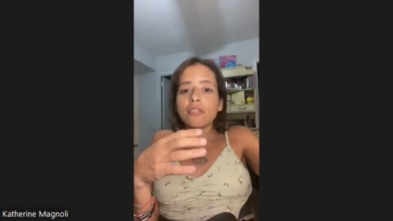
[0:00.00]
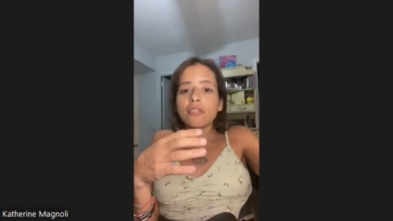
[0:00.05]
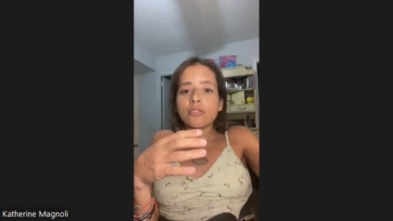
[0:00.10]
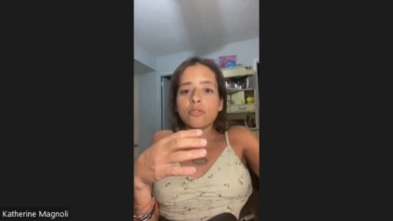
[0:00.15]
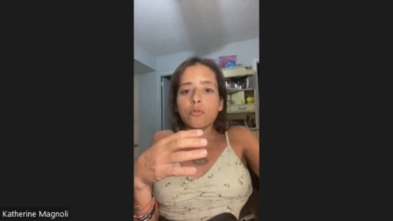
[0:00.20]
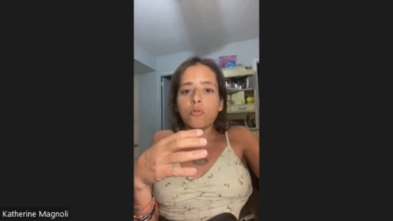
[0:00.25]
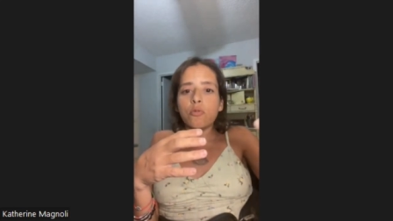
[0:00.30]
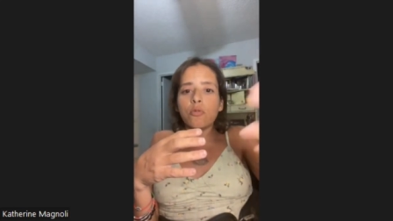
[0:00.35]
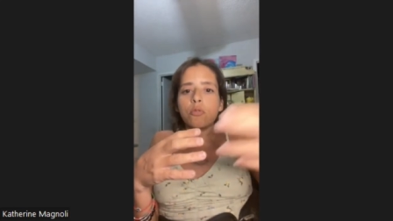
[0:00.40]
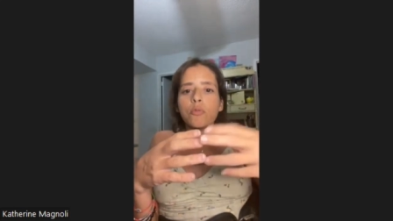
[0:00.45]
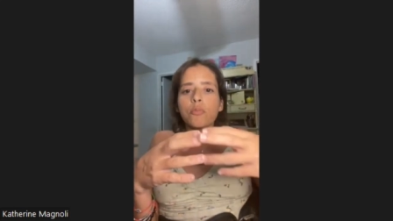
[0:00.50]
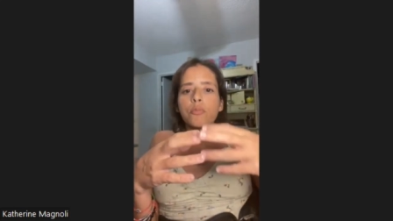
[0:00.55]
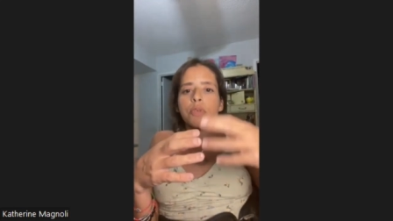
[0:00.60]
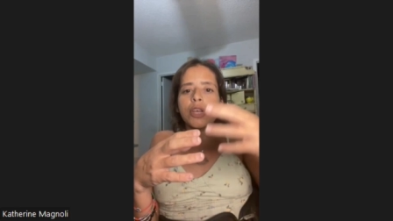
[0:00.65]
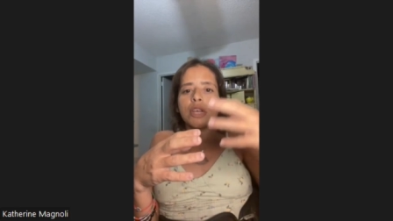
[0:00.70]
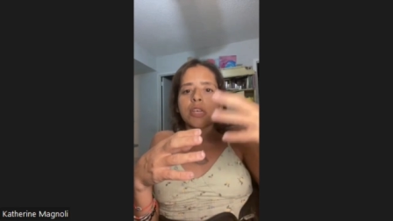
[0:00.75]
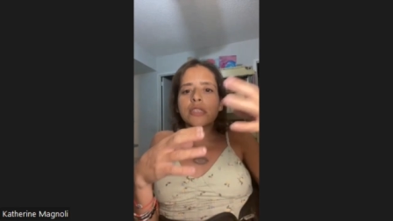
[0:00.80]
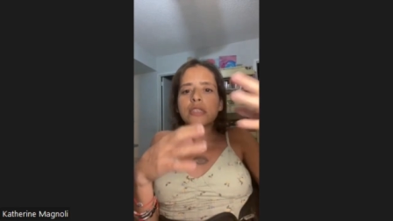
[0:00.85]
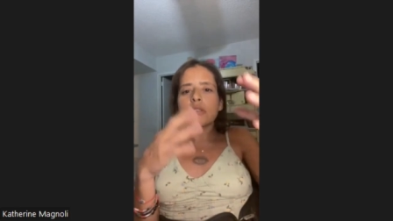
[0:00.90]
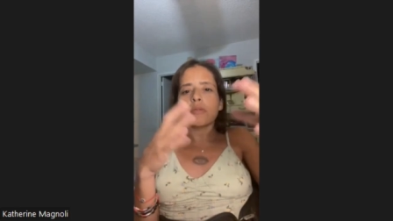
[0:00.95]
the school
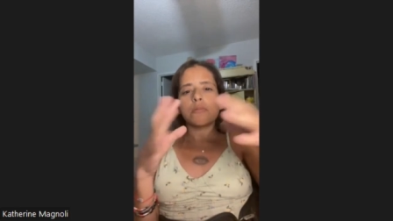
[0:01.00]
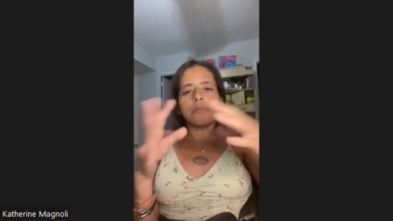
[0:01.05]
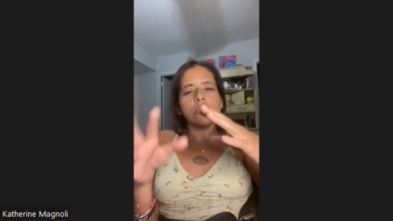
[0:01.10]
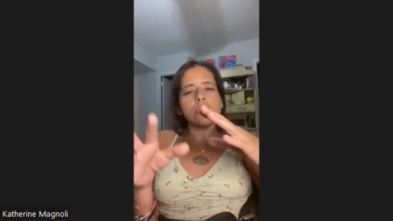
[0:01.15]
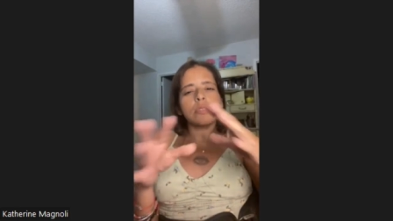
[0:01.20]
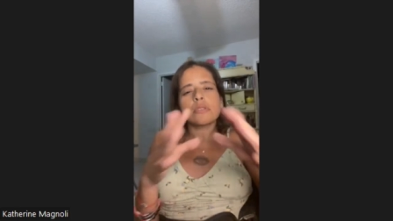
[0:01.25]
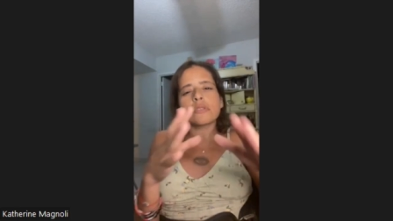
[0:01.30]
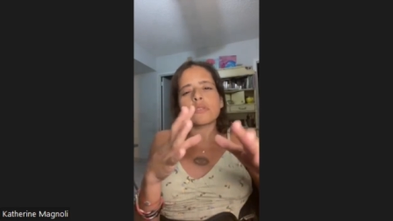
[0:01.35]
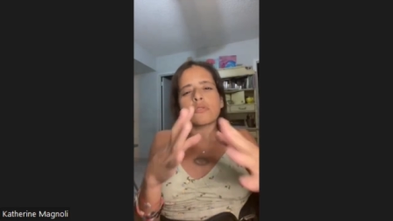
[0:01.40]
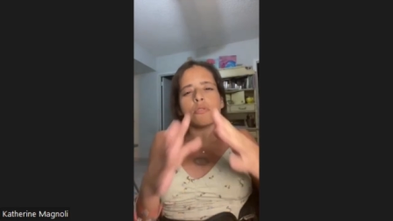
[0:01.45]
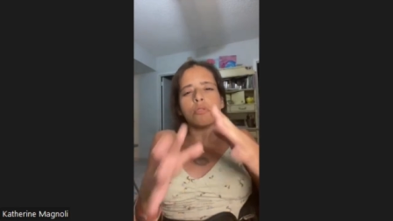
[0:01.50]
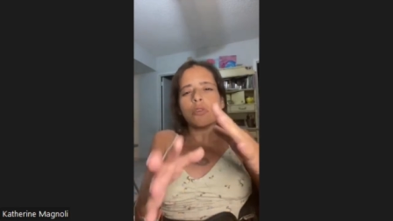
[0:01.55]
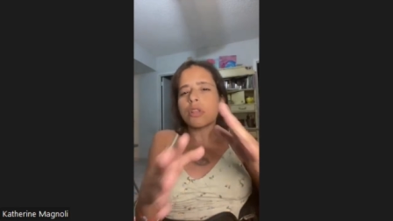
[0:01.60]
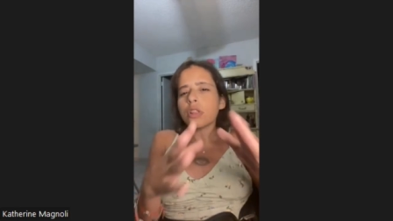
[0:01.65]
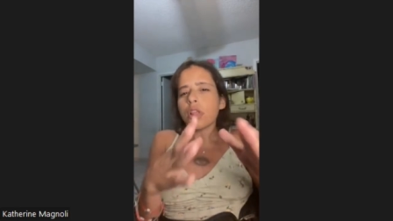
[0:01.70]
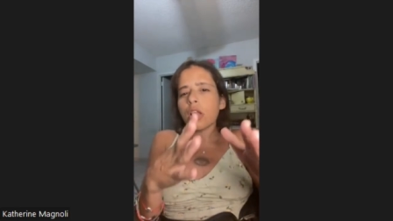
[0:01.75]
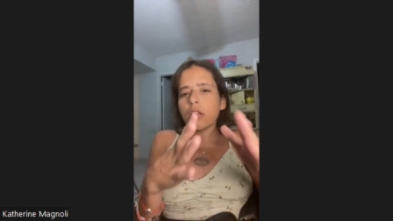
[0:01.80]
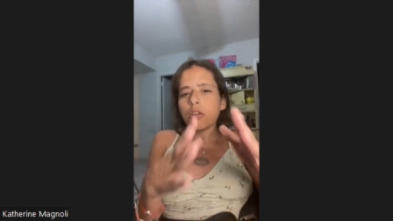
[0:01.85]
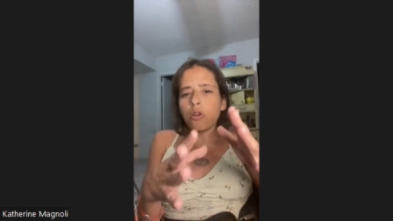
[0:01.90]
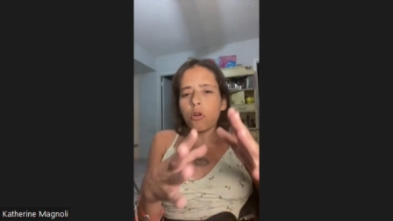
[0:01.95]
because it was
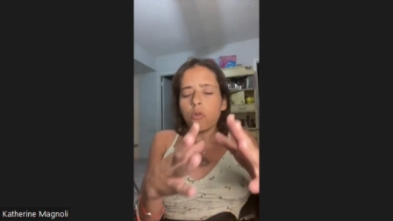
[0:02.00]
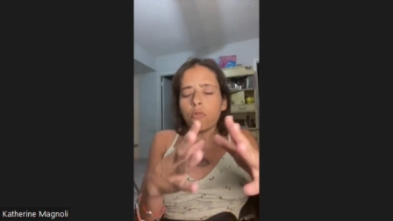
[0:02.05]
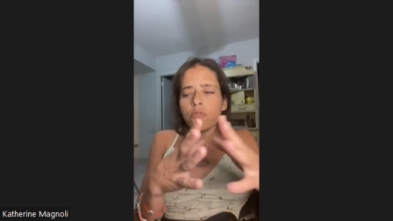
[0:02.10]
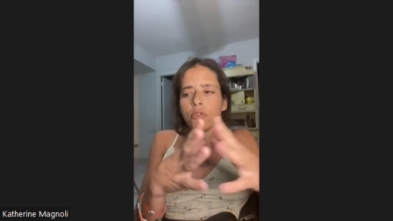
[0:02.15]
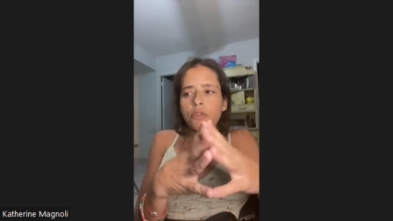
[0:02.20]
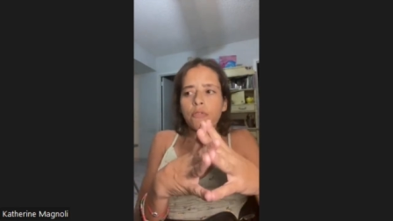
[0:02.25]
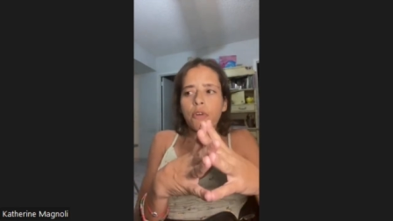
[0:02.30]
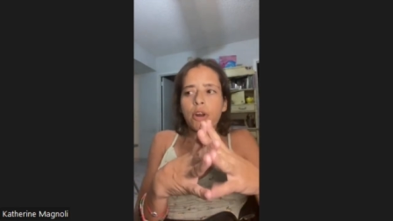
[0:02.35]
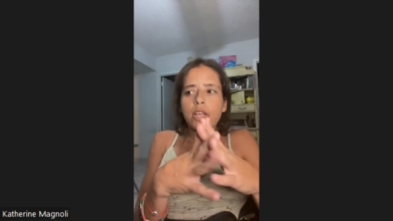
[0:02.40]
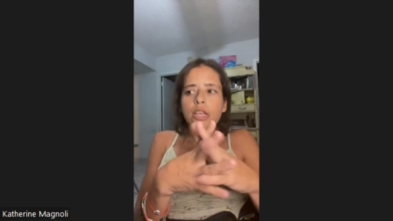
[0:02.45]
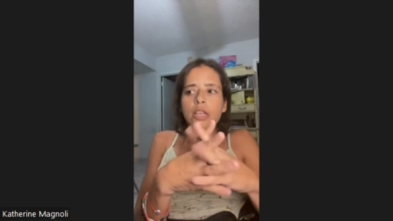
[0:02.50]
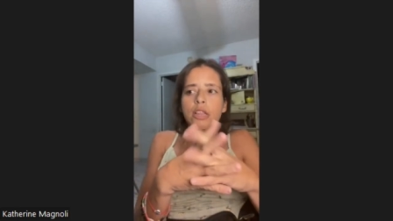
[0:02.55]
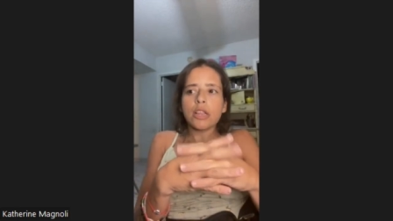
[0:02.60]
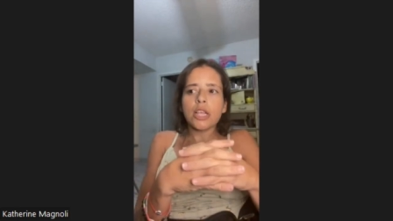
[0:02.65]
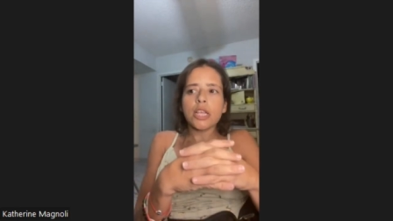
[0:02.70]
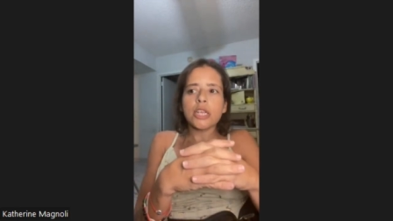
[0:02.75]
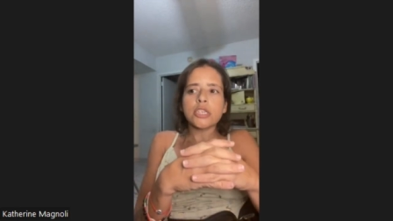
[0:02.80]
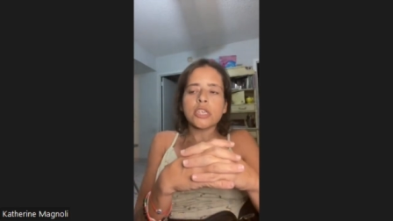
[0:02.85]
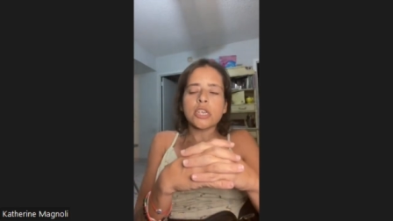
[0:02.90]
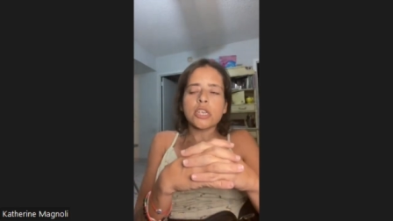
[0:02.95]
during like covid
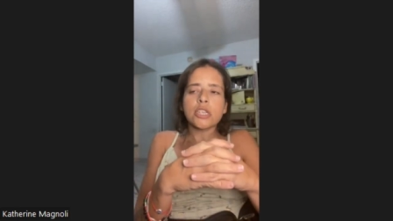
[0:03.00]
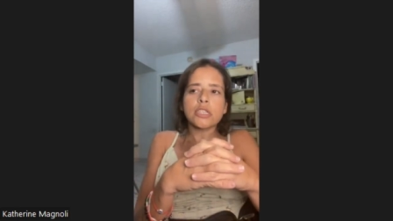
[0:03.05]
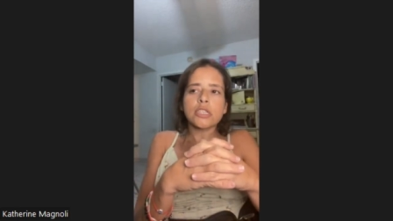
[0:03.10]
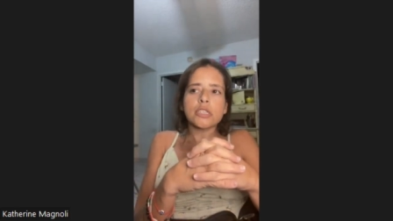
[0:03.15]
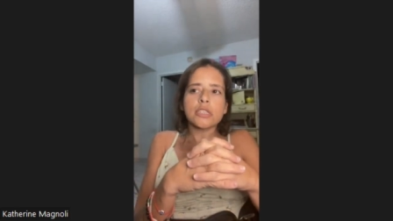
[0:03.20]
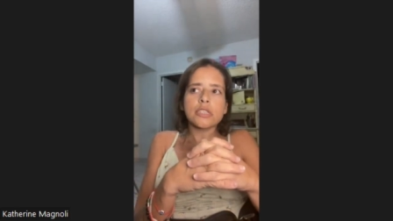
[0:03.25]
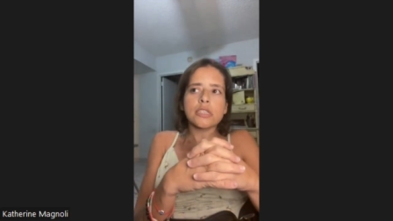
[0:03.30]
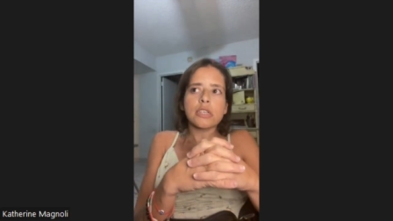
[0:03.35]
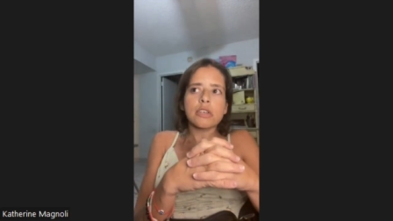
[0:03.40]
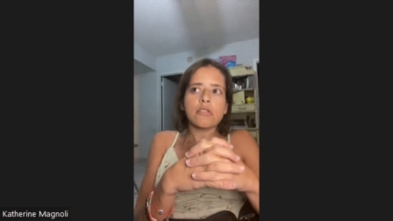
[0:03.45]
regulations mm.